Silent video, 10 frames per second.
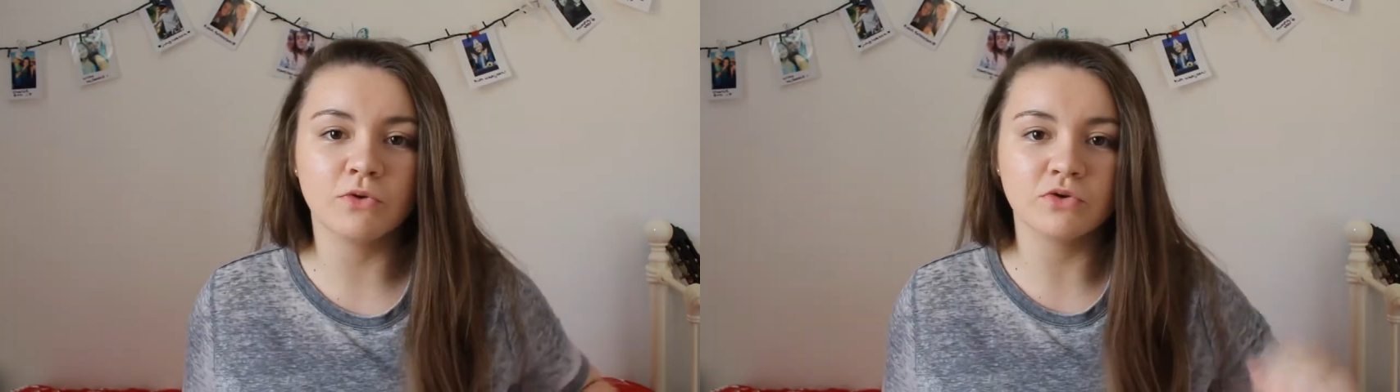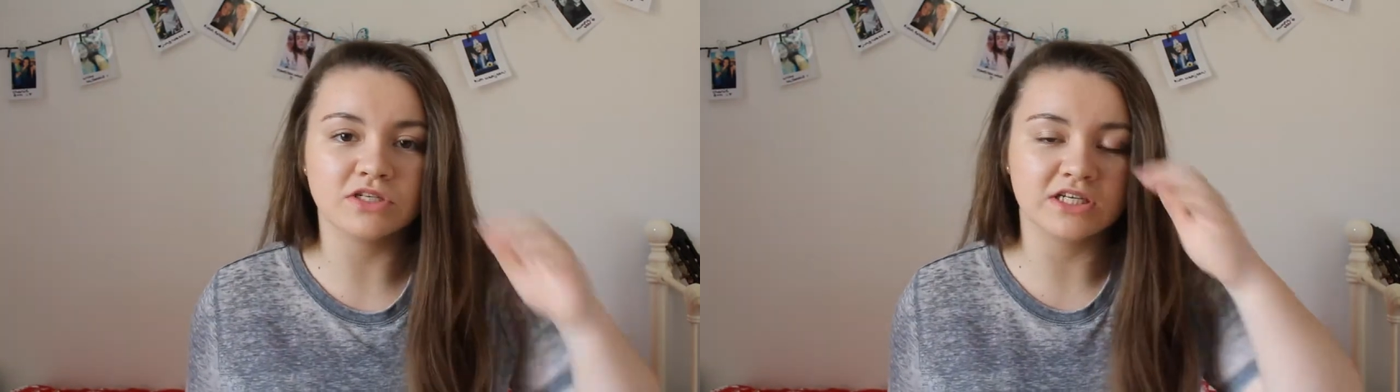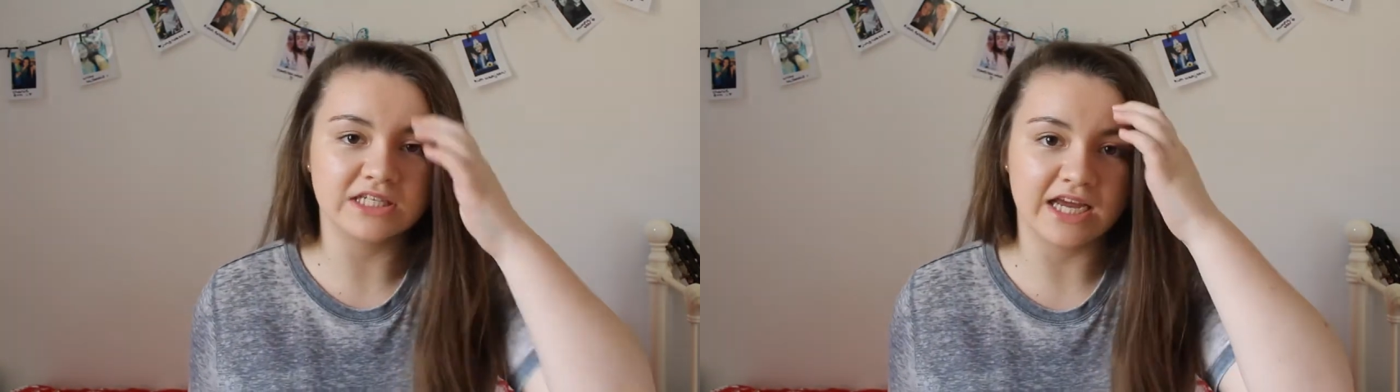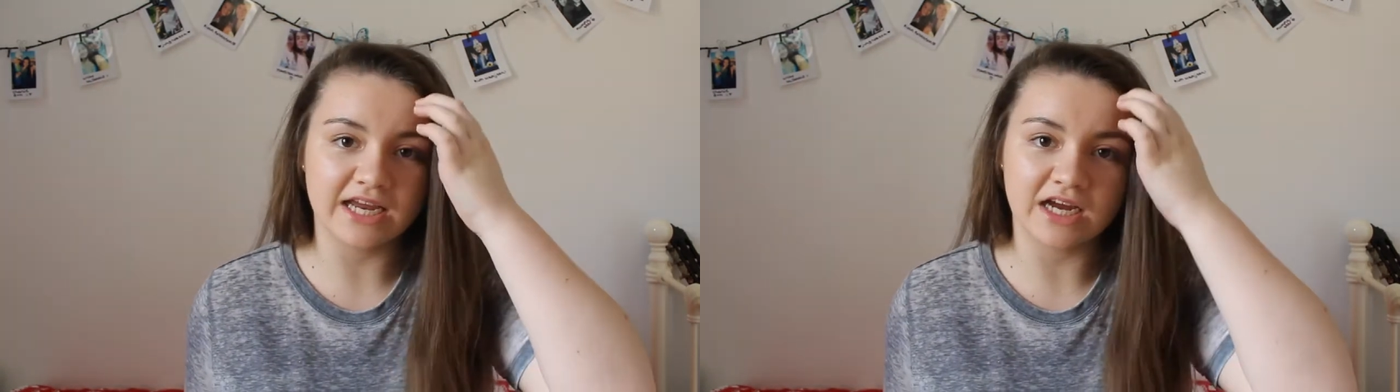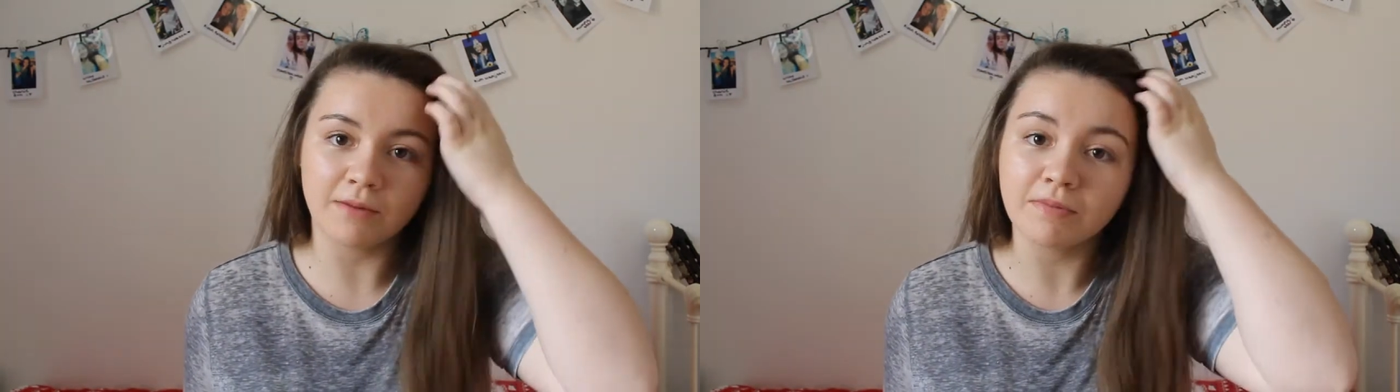ordered
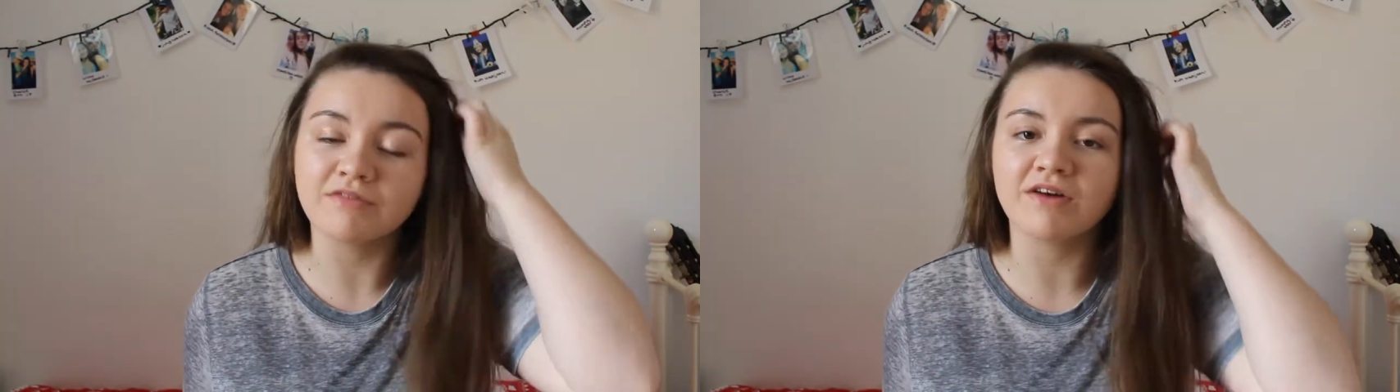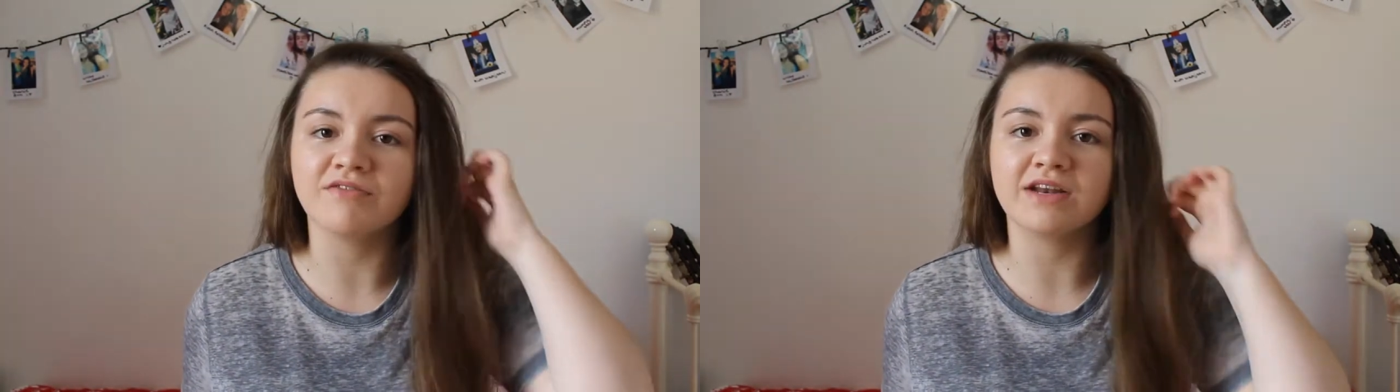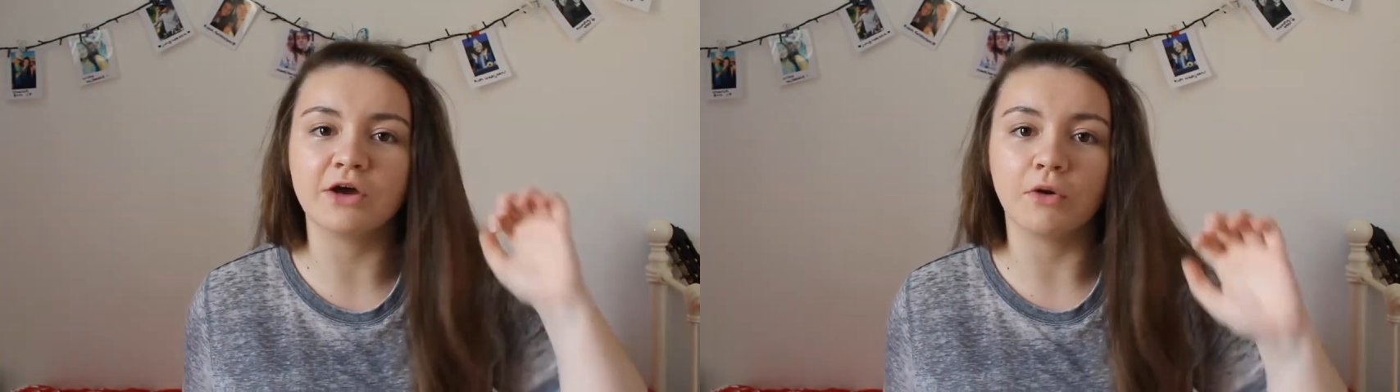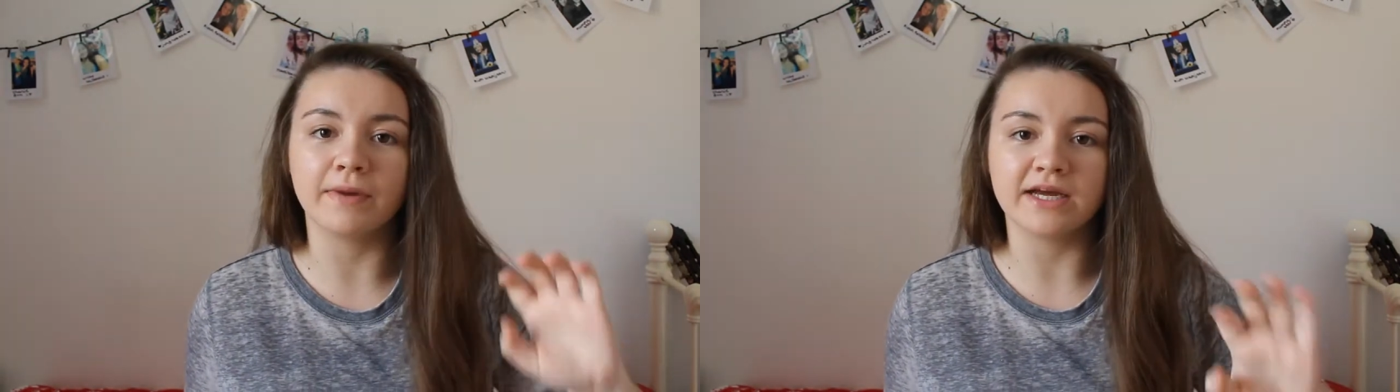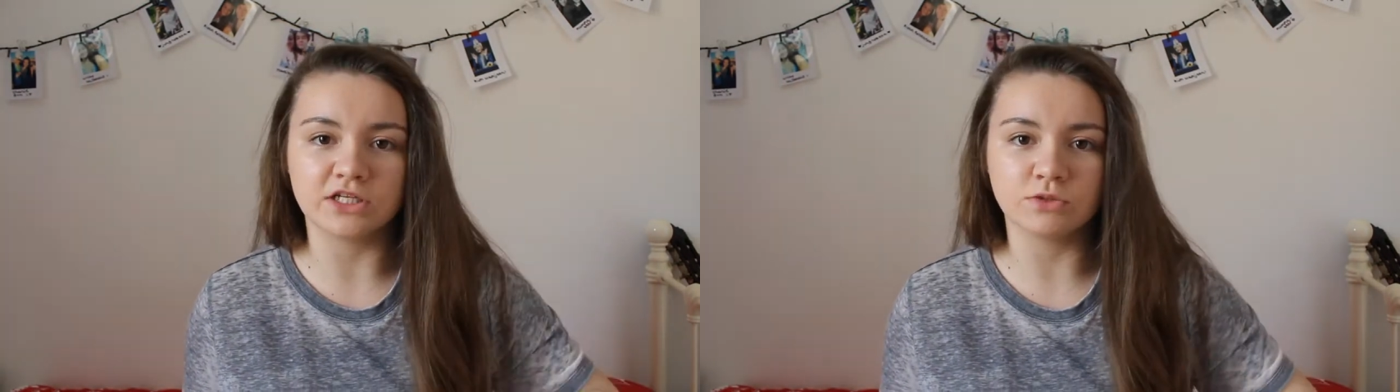a couple of other little
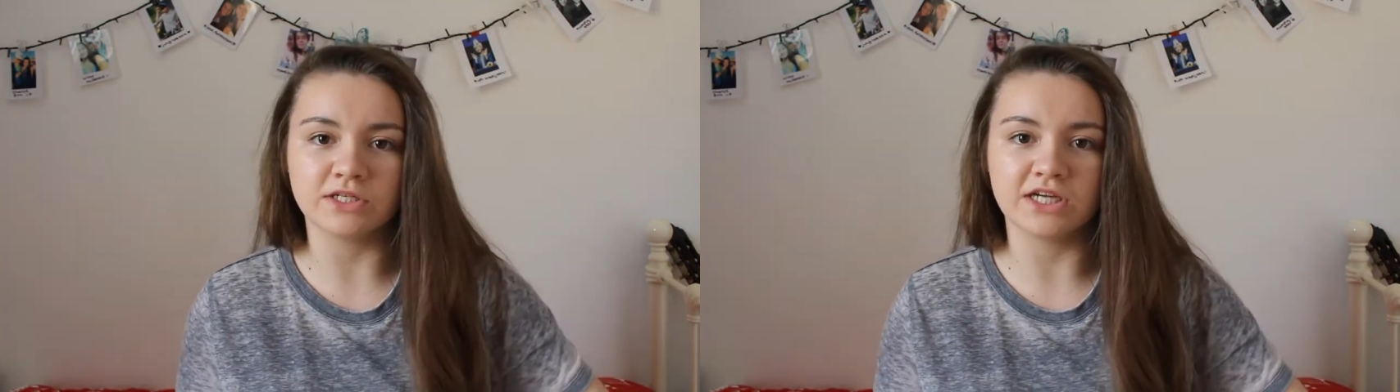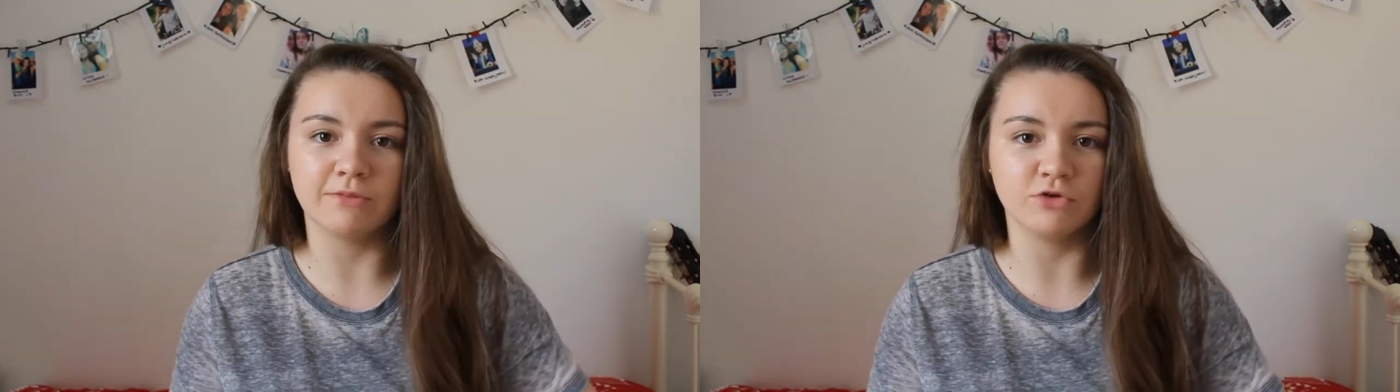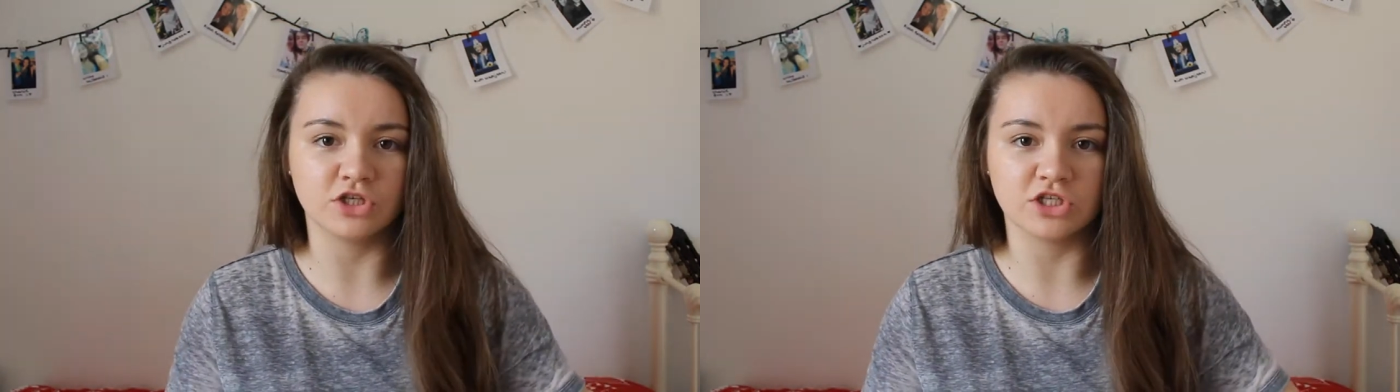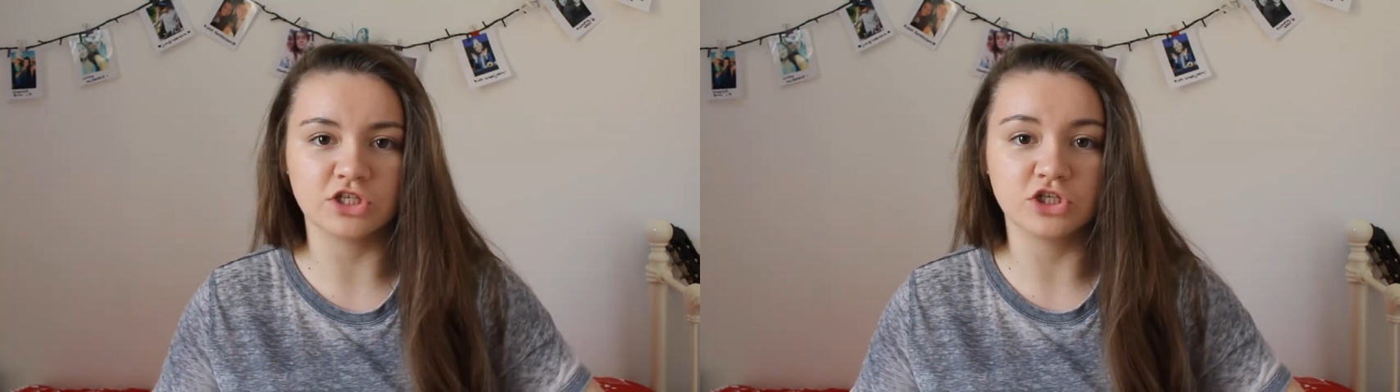bits which I will just